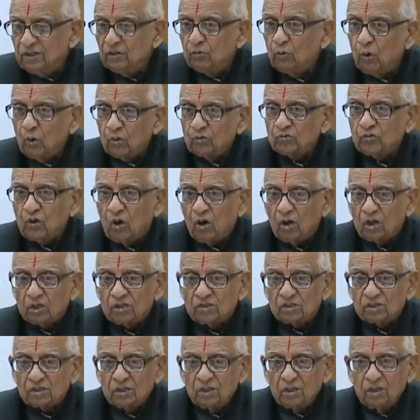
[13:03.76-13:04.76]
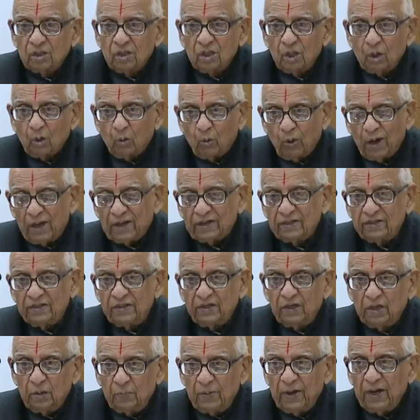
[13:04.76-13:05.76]
in those halls where
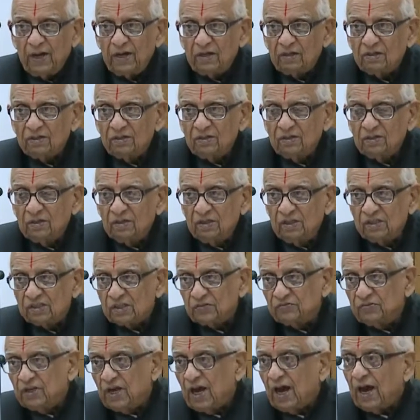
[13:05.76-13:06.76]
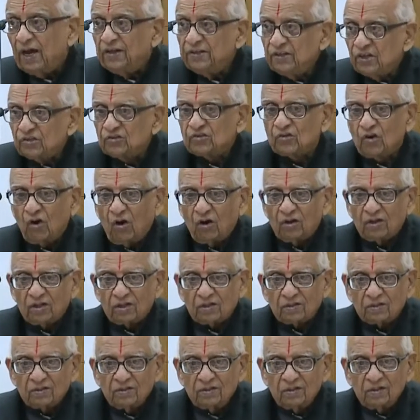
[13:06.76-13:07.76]
the debate is of the highest order.
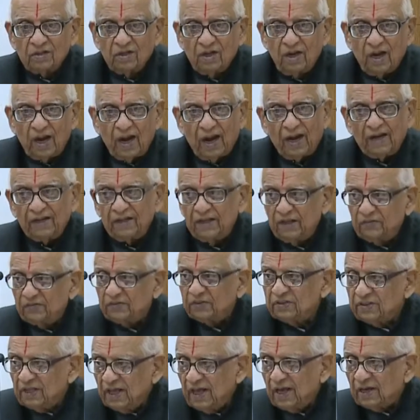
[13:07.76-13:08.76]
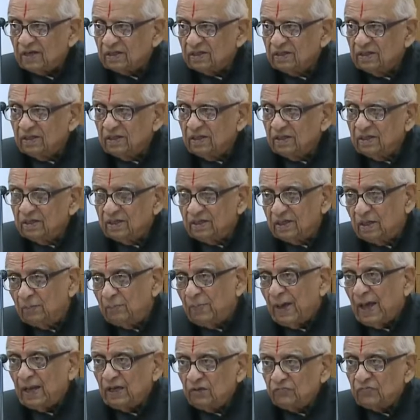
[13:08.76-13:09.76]
And even there,
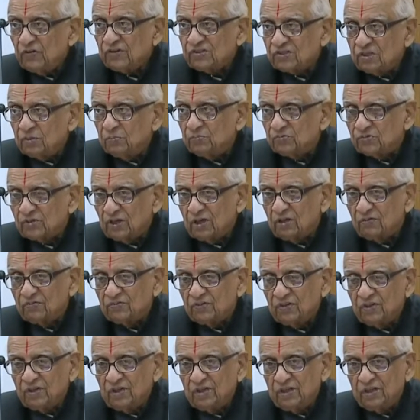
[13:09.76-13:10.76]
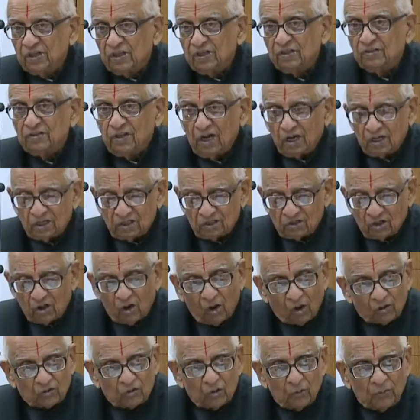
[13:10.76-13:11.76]
he manifests himself in that
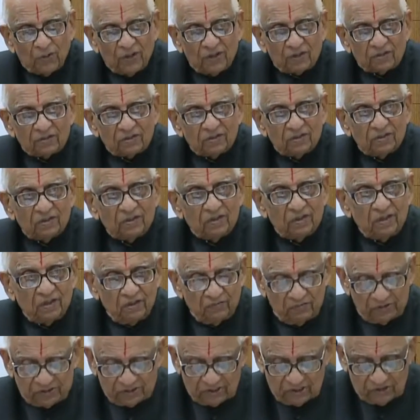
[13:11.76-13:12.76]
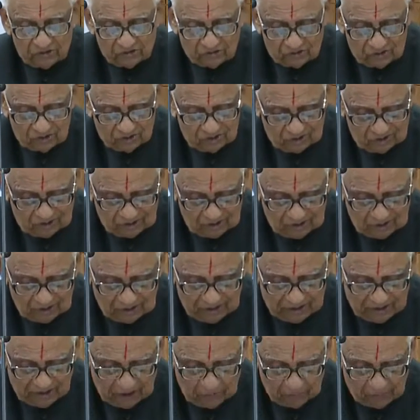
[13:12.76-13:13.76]
argument which is
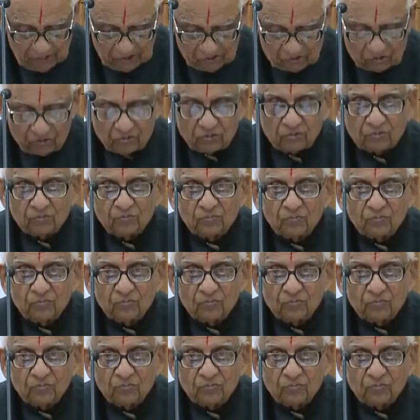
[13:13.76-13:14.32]
the best.